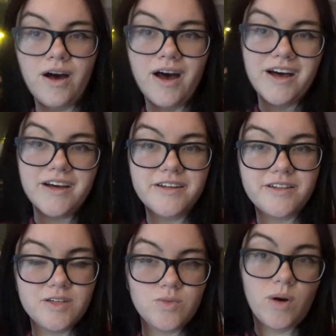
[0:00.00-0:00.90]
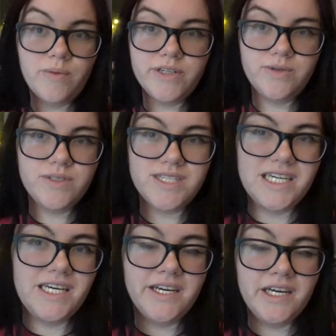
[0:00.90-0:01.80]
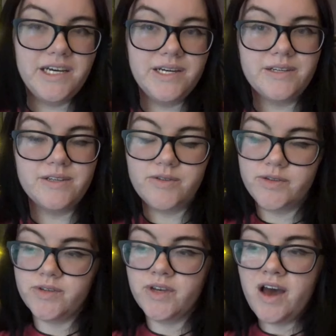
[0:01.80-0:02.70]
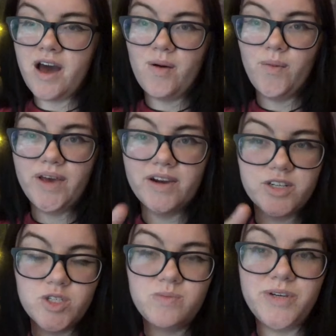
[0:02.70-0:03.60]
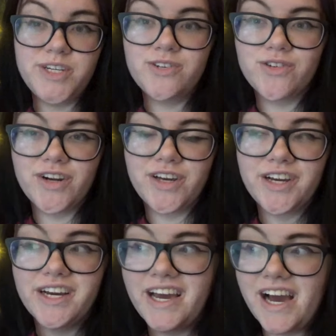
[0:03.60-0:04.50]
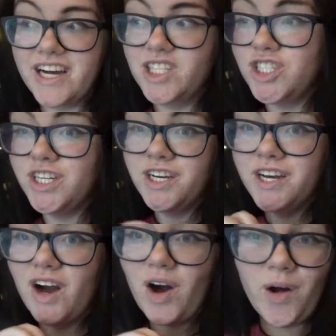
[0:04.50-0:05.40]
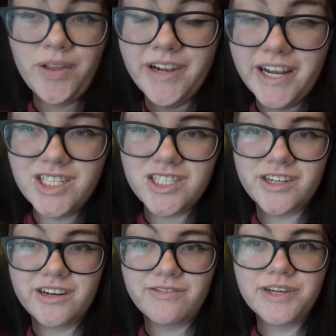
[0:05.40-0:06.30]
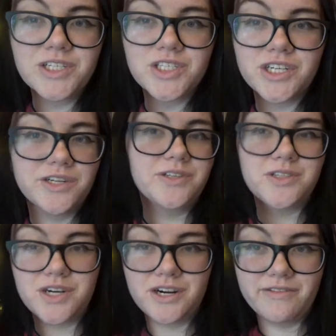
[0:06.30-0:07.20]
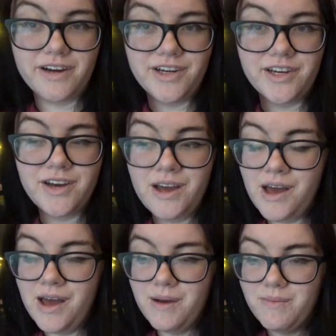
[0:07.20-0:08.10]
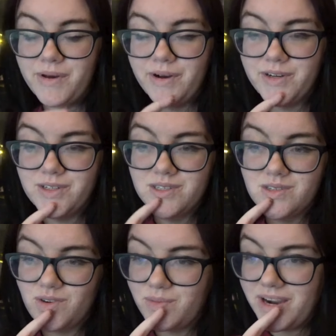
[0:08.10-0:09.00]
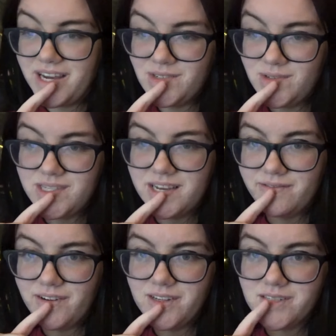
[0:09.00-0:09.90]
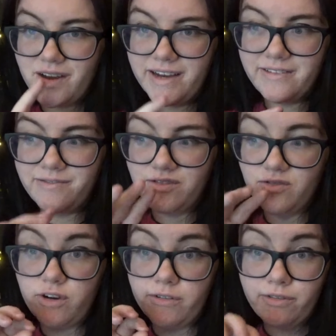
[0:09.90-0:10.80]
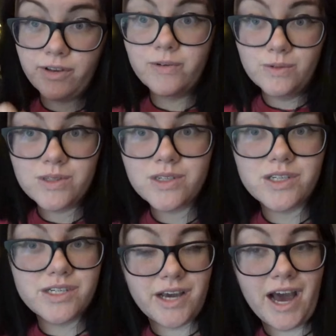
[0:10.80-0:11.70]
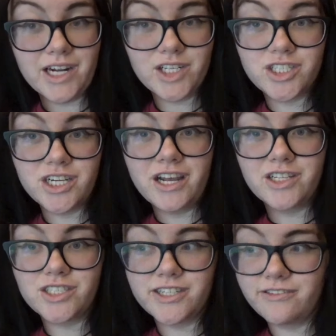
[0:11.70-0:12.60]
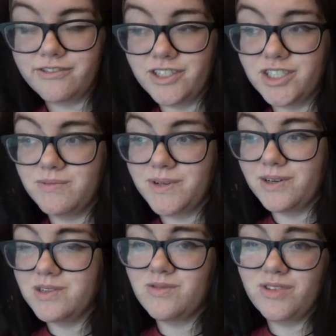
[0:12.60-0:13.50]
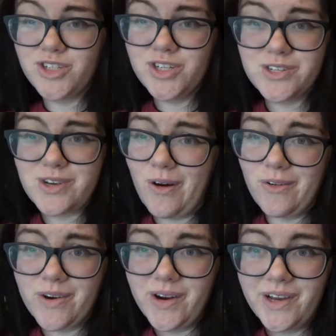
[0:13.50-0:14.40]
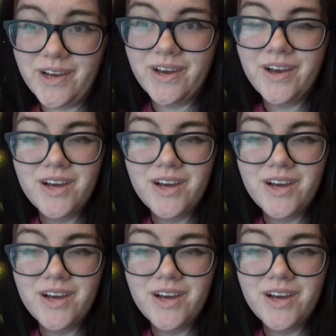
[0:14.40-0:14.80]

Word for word: and what we're doing today is we are speed running catching all the legendary fish in Stardew Valley because from my last few save files I've refused to catch the legendary fish because fishing is already